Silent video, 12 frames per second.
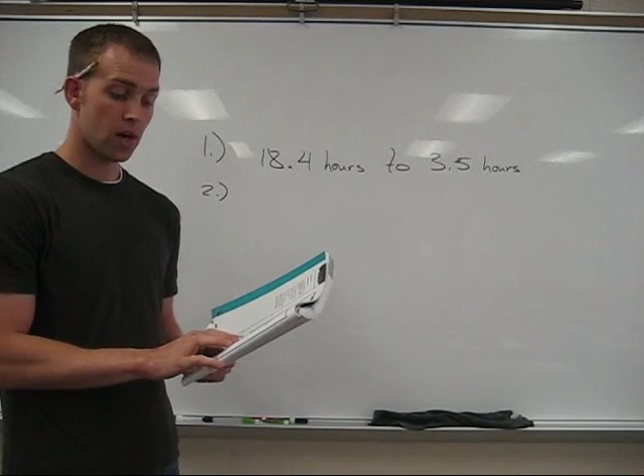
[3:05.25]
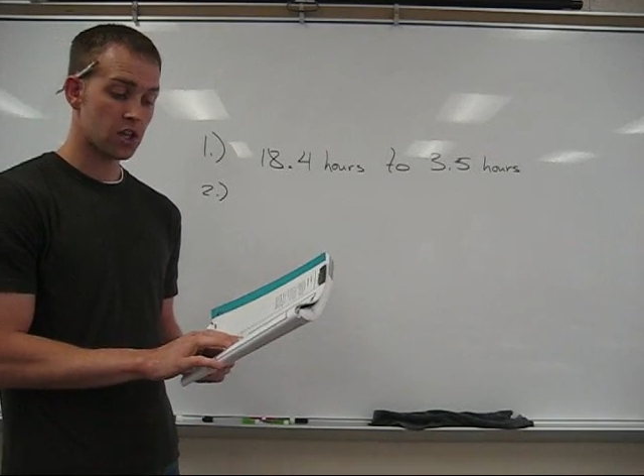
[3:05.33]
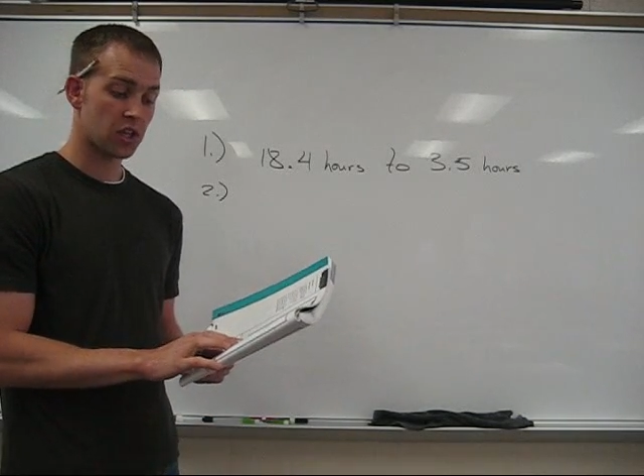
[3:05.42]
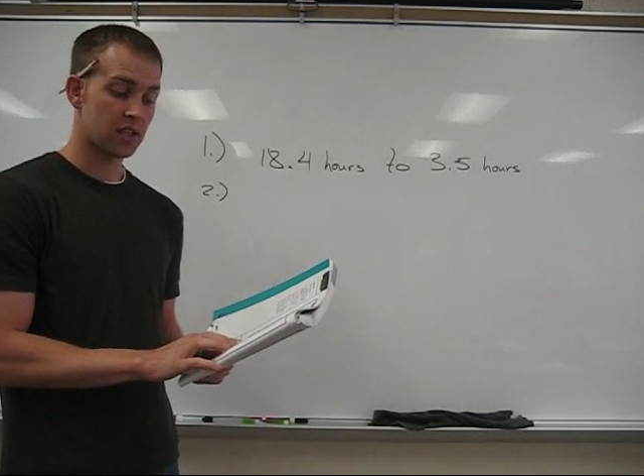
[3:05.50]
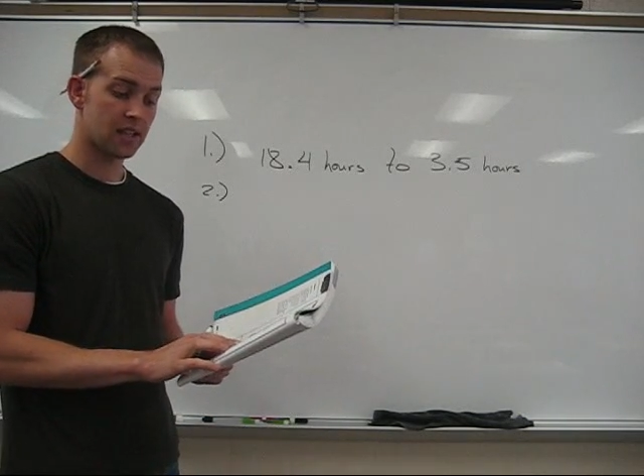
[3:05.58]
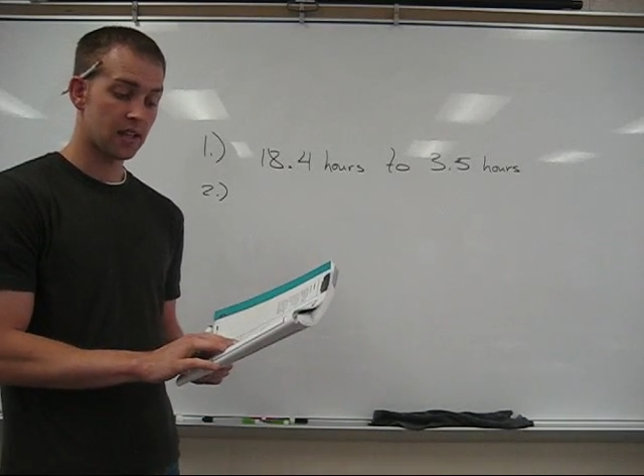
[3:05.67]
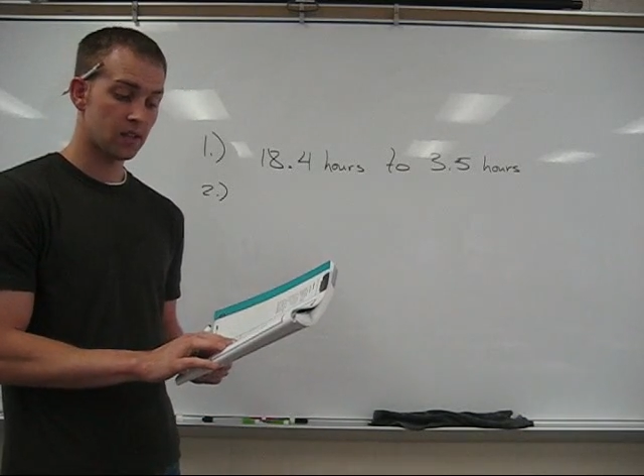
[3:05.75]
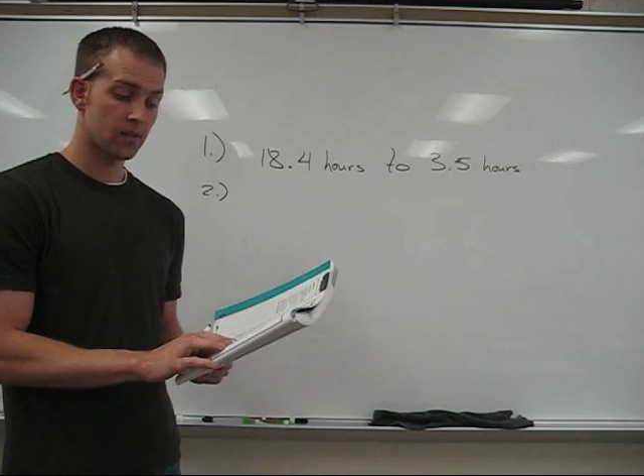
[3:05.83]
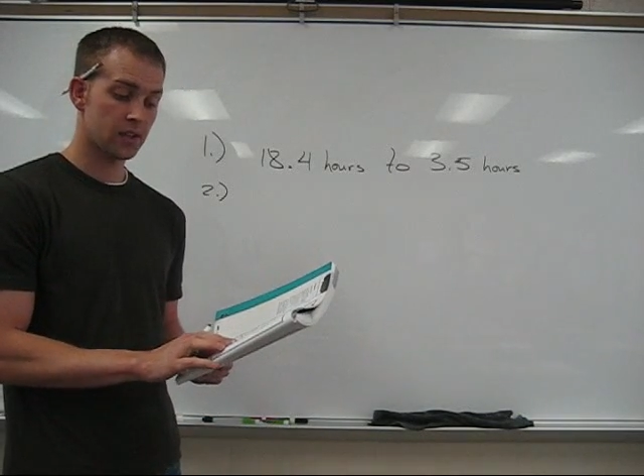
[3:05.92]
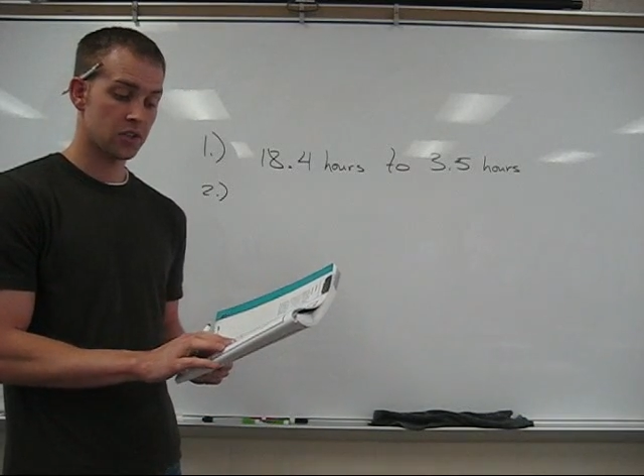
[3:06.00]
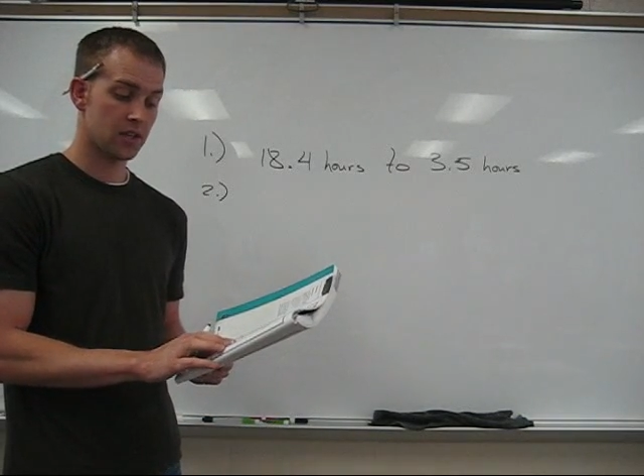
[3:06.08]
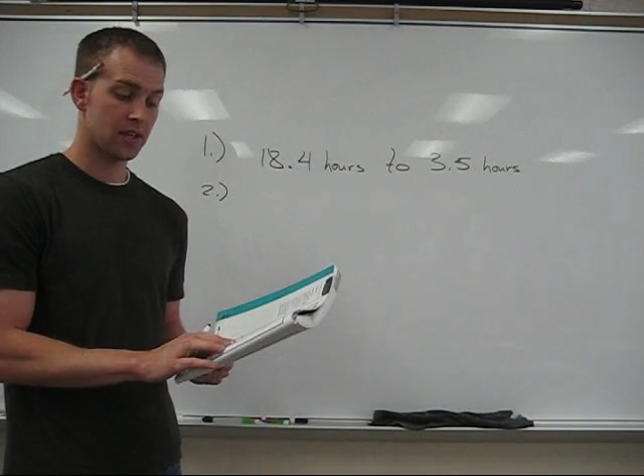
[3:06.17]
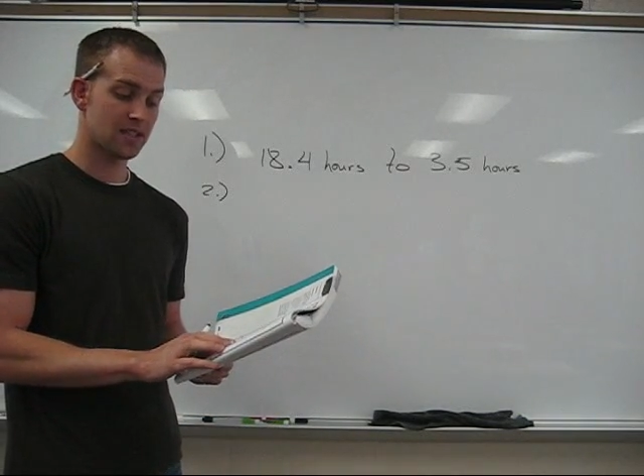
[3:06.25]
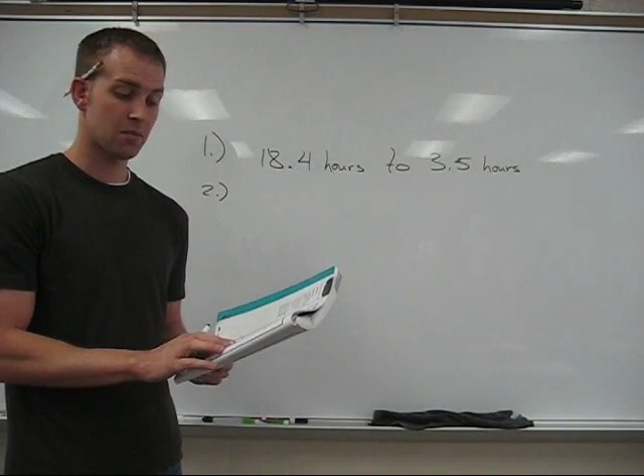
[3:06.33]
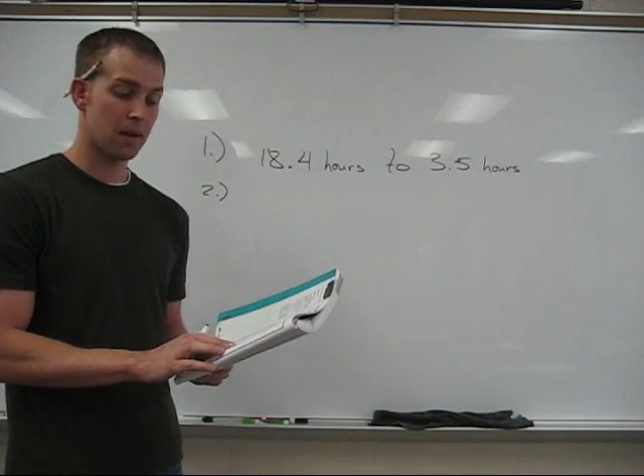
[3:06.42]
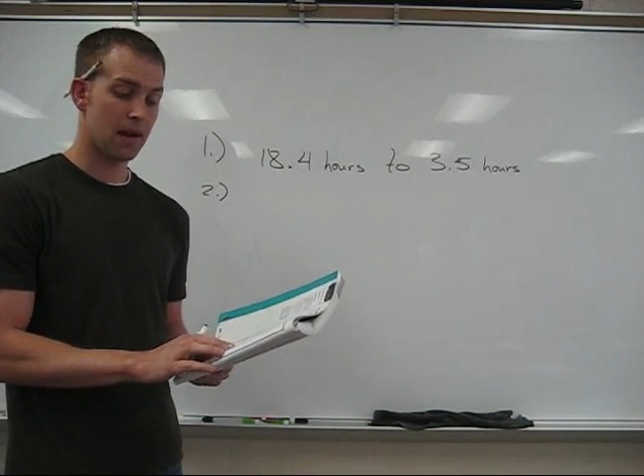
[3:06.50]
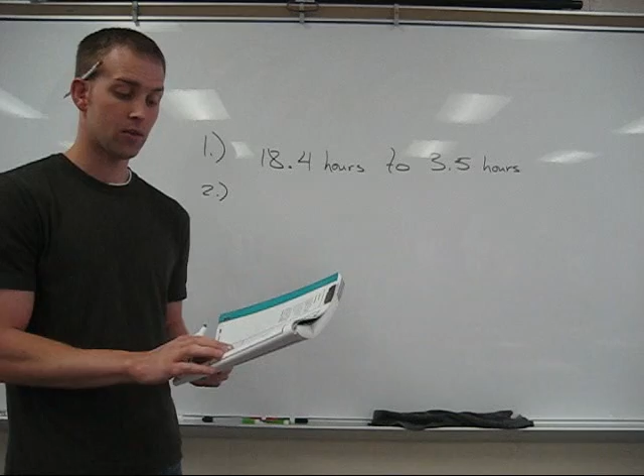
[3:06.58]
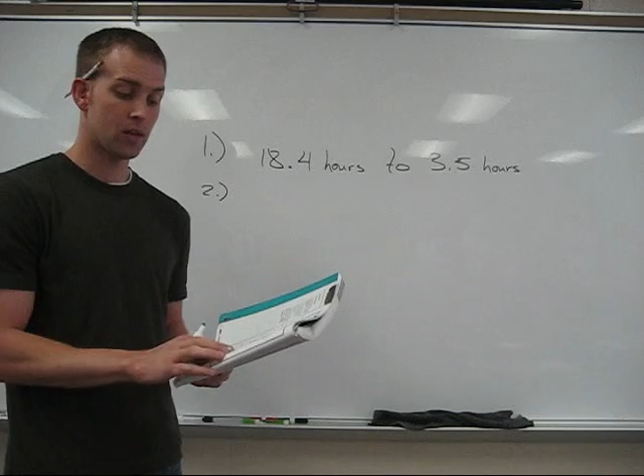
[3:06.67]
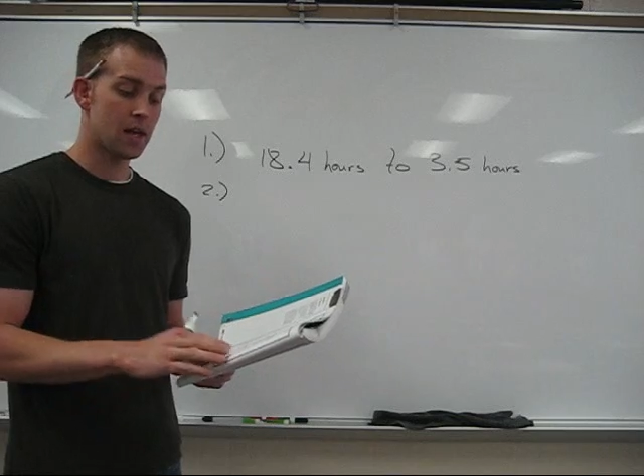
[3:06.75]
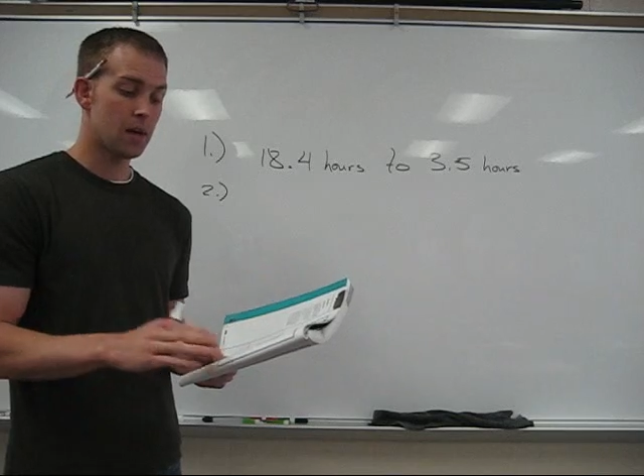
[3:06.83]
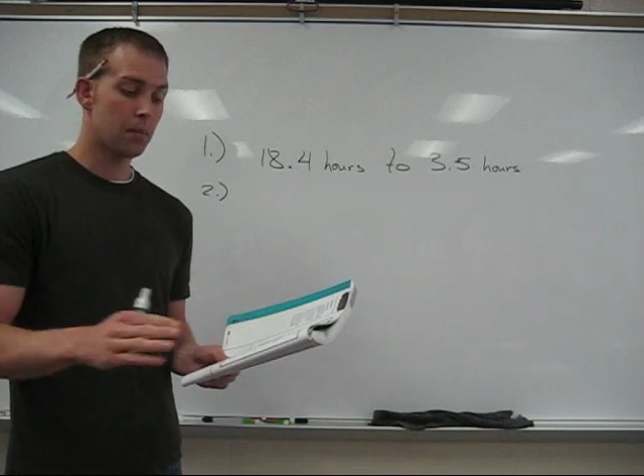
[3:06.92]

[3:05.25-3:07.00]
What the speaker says: watching television is about